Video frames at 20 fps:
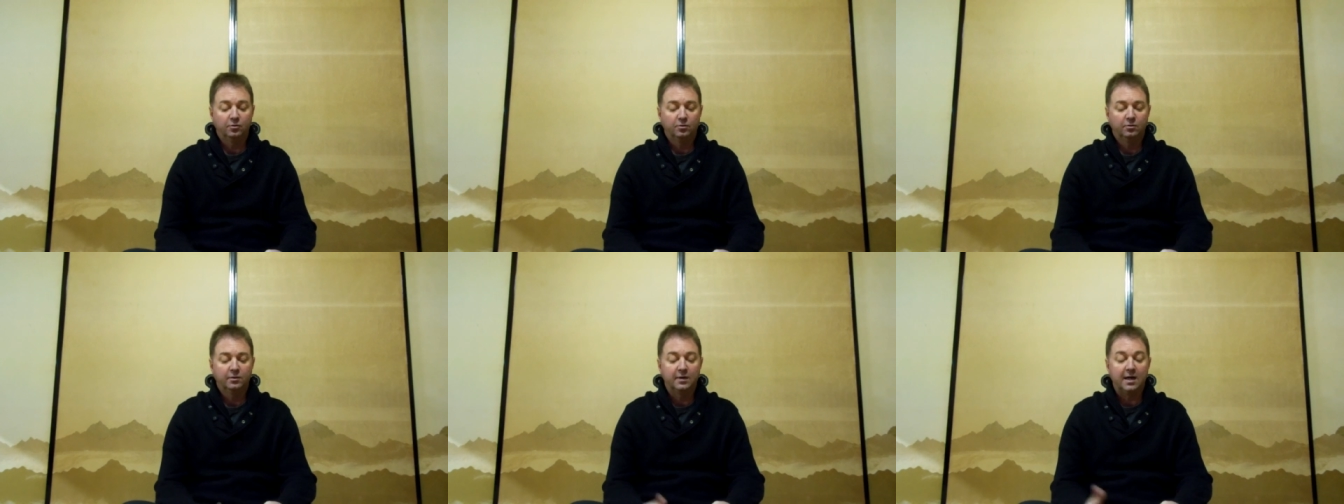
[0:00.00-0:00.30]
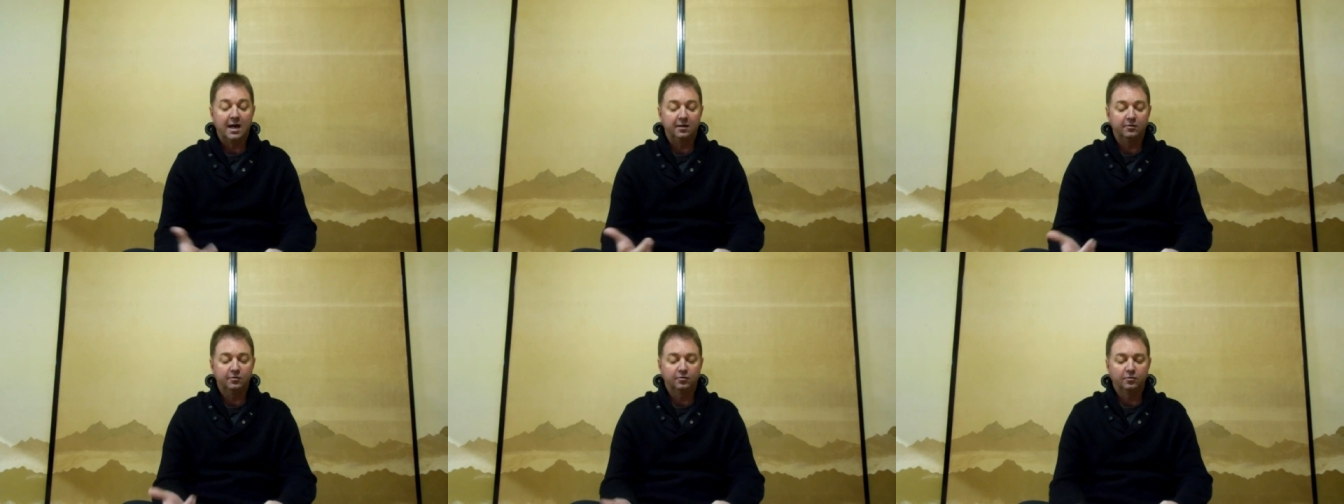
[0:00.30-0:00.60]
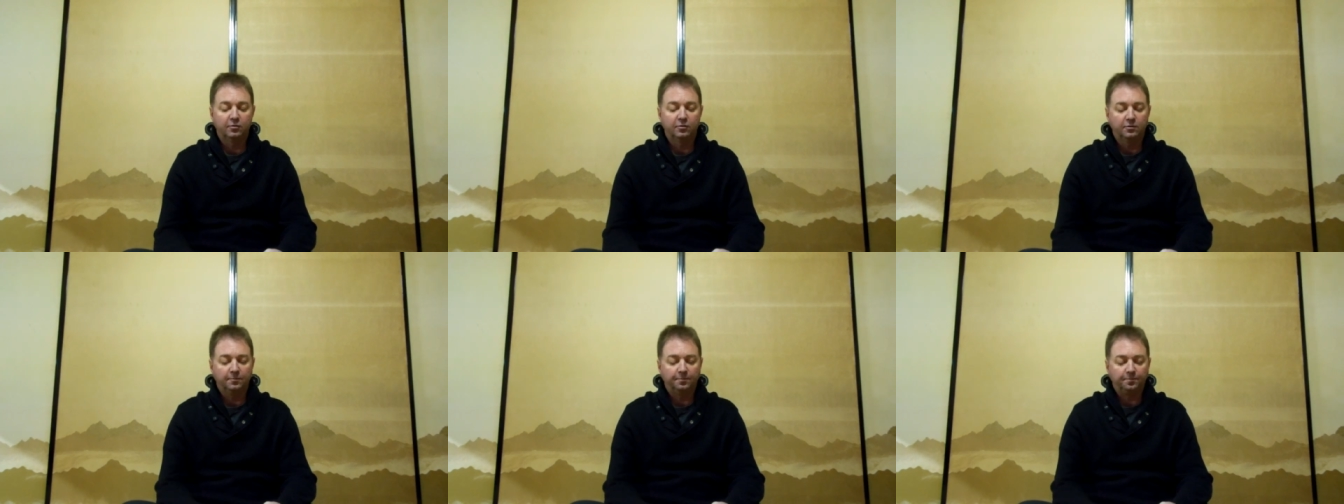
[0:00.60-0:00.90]
gasu.
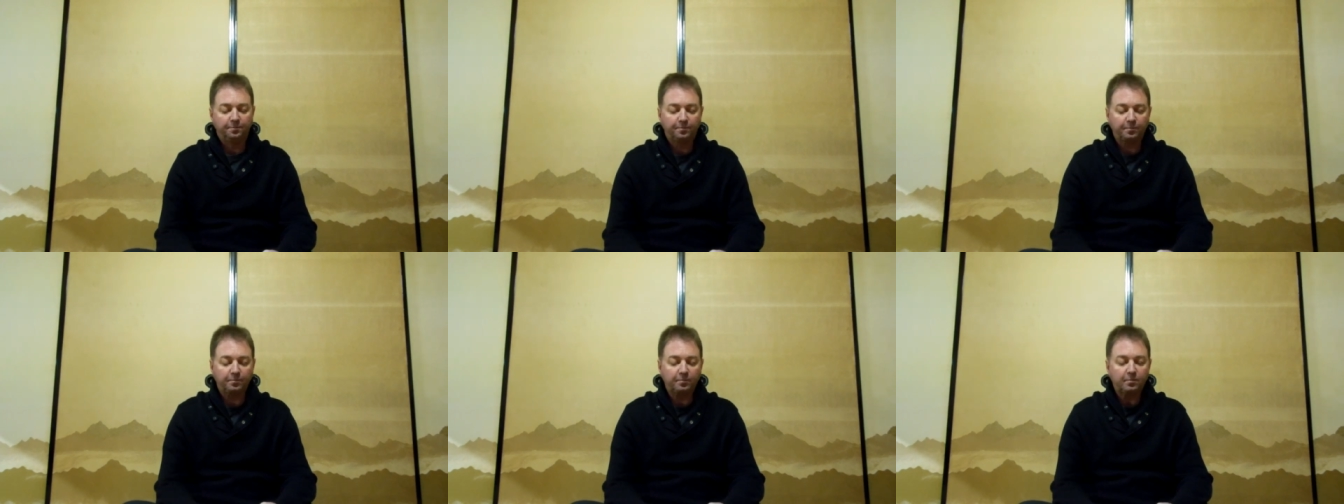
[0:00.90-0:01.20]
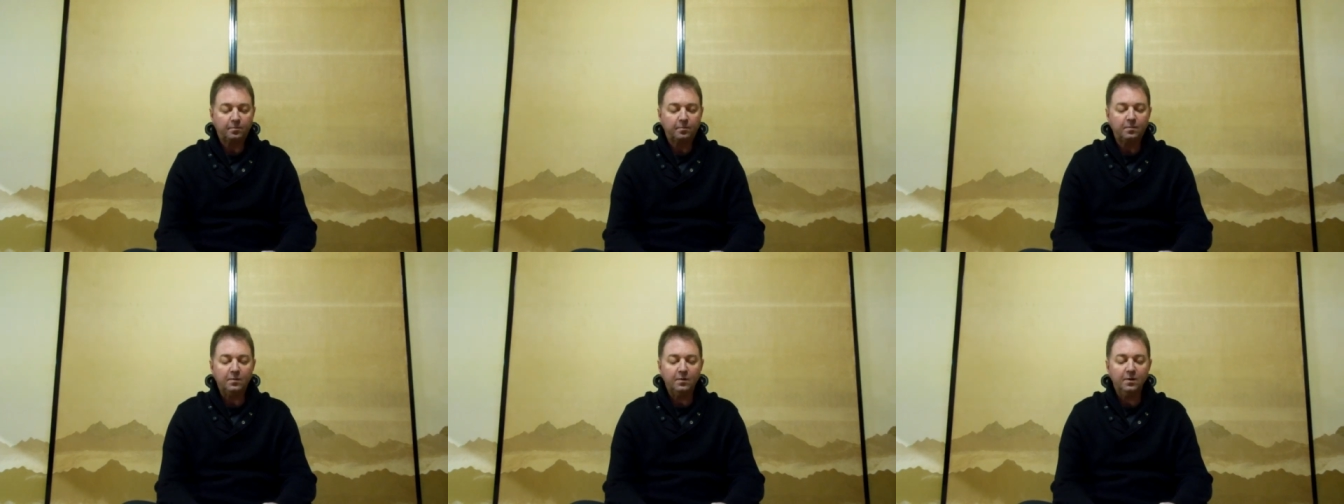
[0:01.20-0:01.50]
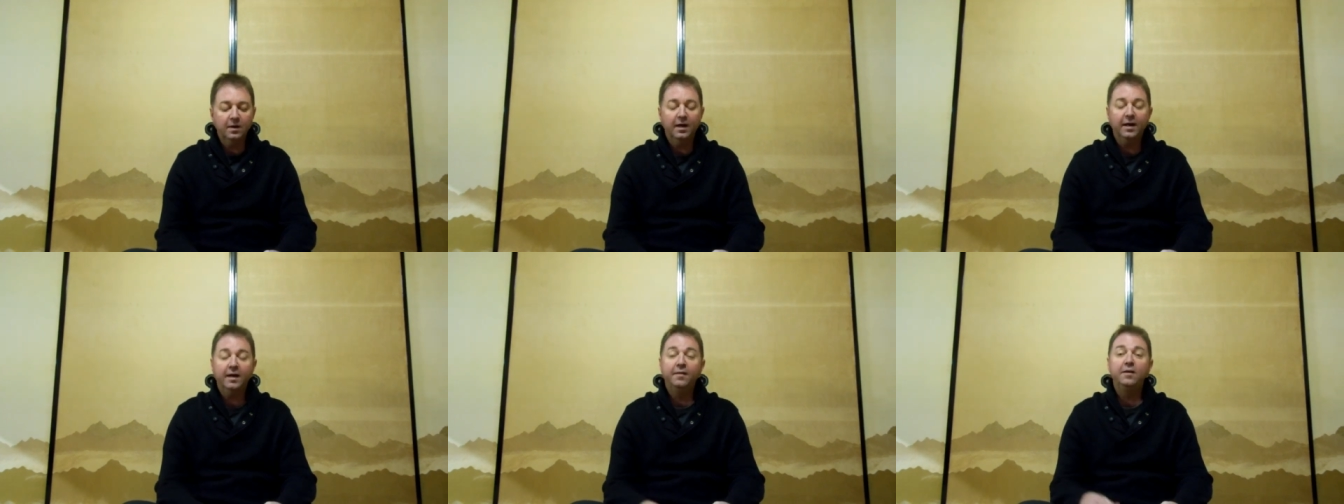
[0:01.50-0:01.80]

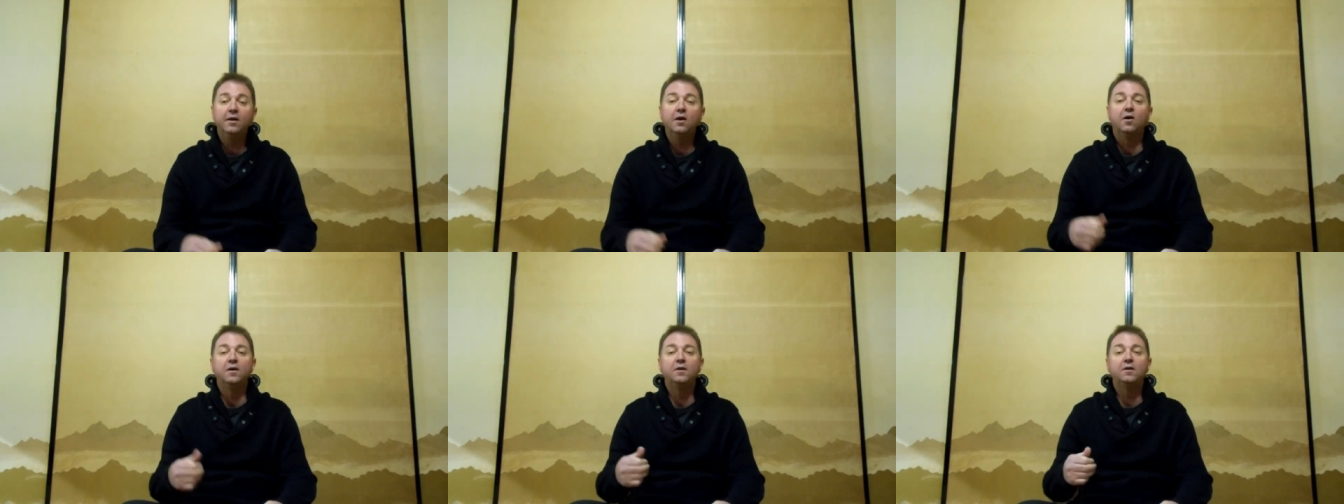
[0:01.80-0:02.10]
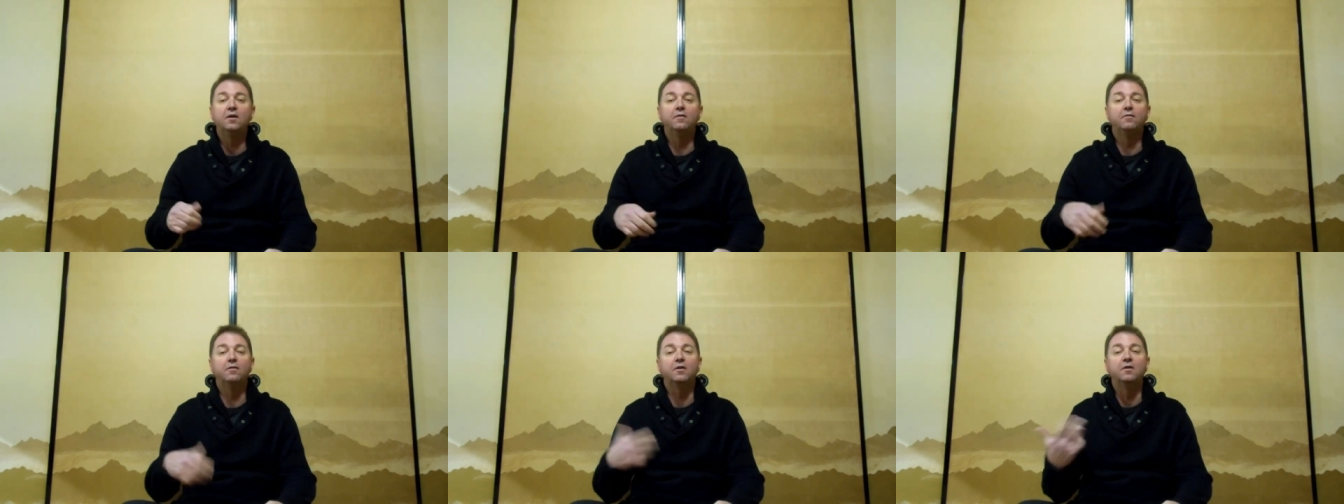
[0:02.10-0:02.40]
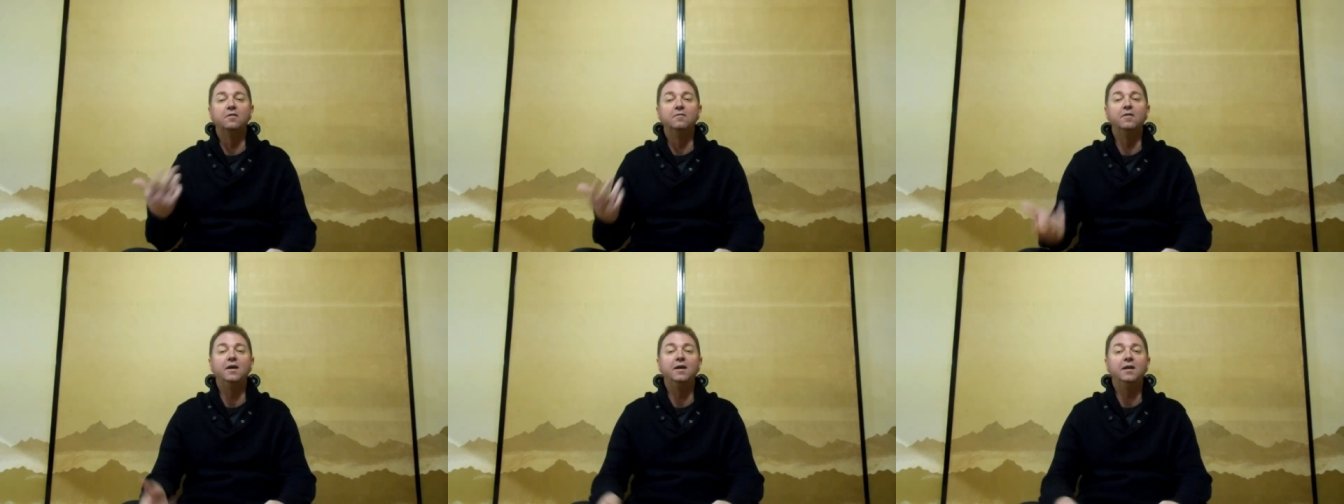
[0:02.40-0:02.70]
And the idea of a
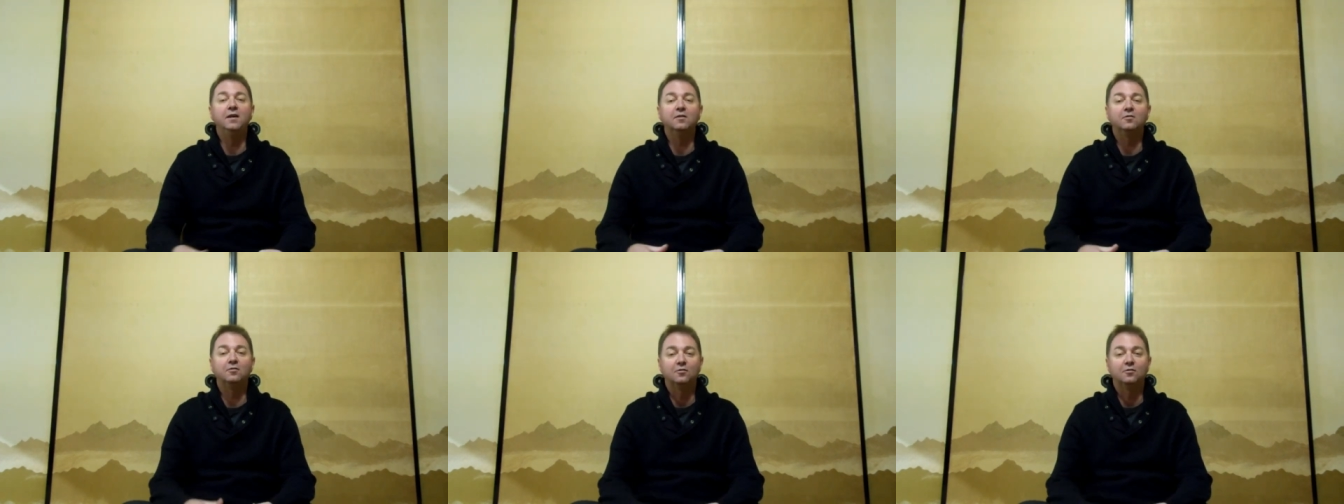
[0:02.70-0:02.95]
convenience